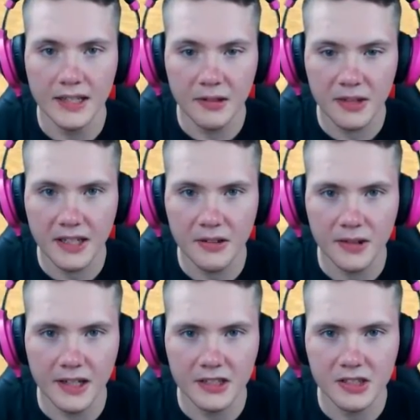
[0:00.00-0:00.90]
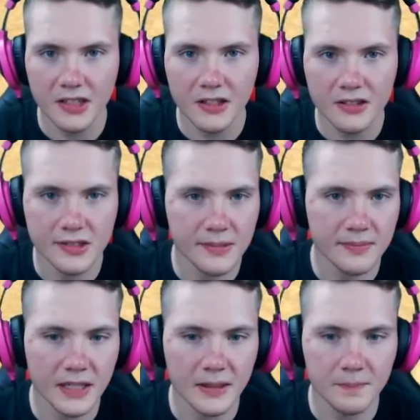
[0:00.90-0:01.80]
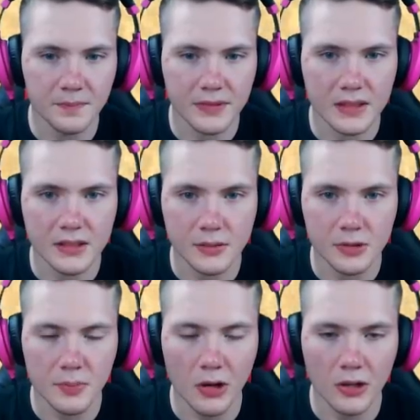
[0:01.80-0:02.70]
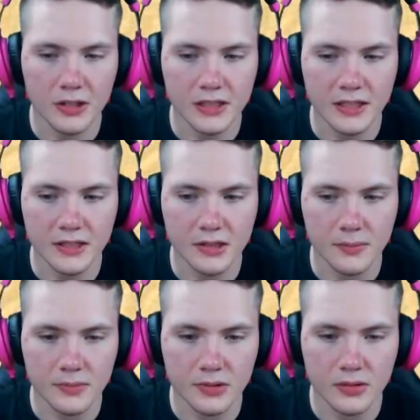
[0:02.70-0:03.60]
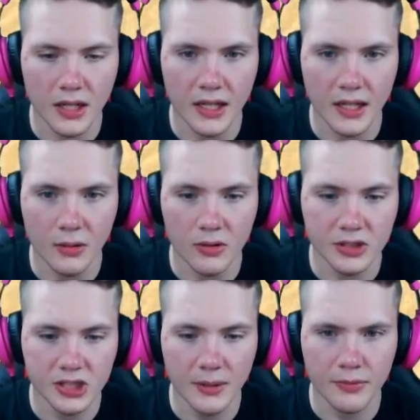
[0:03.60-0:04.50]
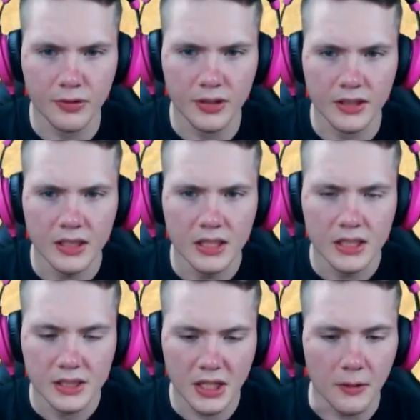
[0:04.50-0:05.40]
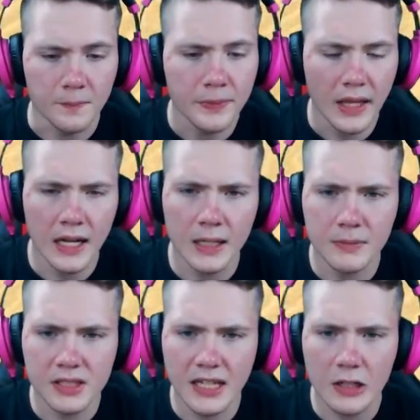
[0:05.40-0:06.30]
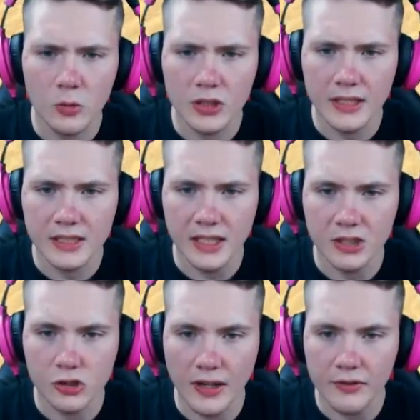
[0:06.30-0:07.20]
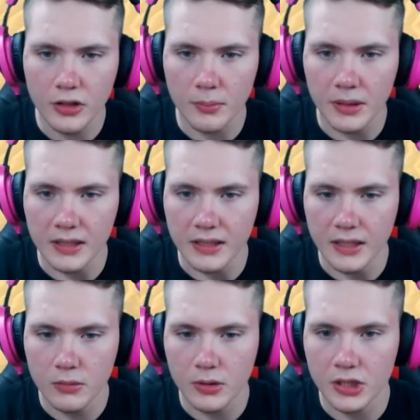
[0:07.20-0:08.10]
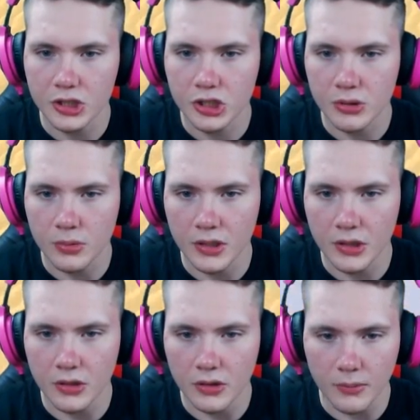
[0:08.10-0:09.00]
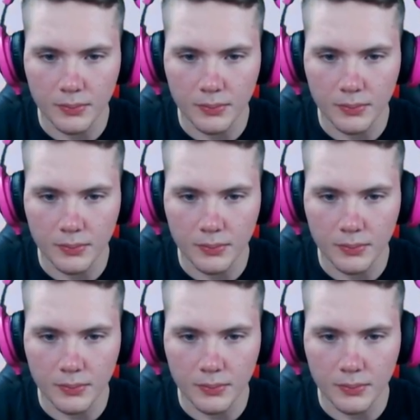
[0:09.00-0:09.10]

there we go. We actually got some sparks and and one gem for it. So the second one is a travel ability, which will